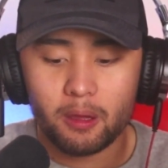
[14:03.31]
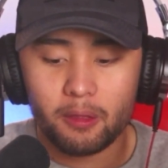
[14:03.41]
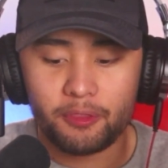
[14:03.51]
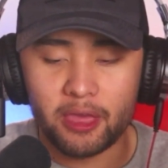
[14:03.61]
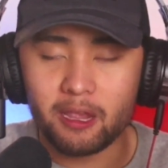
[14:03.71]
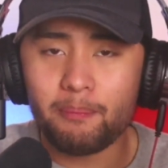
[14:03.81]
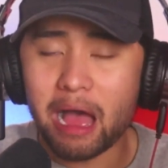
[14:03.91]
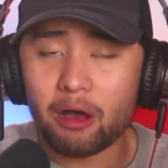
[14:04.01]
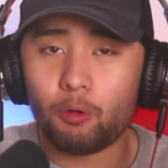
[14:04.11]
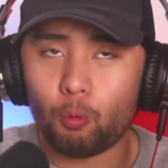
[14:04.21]
Think
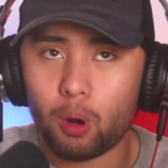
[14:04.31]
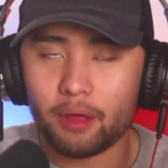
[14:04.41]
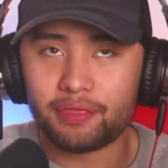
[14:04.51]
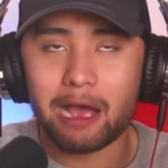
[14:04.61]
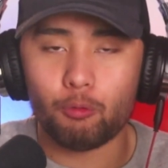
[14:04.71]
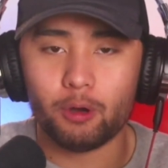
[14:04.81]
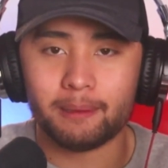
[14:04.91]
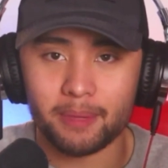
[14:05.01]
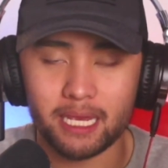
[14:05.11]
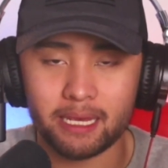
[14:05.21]
about what that would
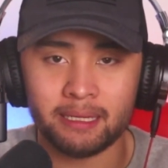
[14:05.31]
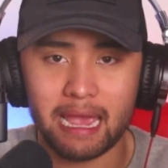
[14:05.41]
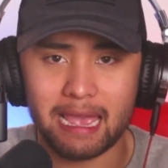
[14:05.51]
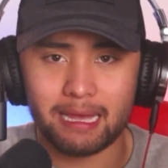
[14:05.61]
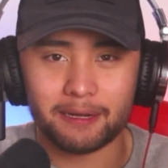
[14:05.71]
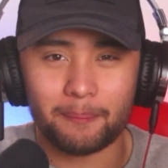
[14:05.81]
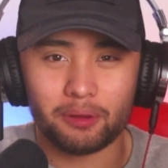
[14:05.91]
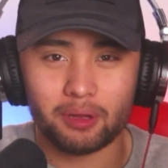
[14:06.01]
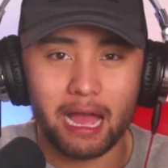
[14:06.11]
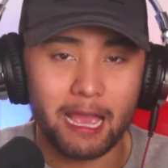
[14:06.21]
mean and
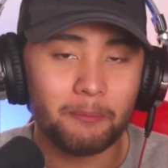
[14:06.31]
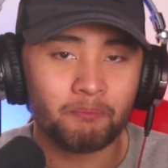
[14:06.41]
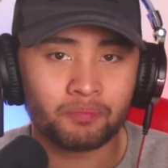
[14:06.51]
apply